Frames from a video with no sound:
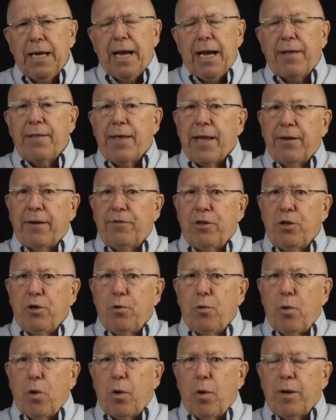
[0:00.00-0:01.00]
And then if
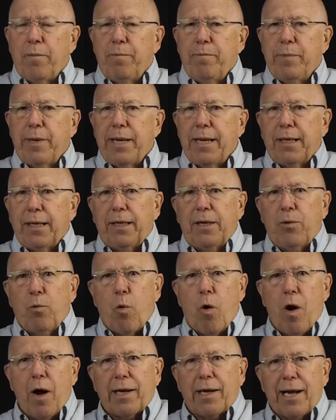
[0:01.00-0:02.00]
you immediately
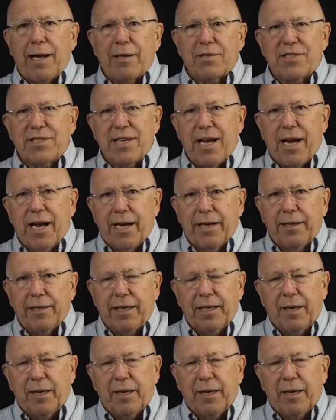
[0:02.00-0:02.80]
walk outside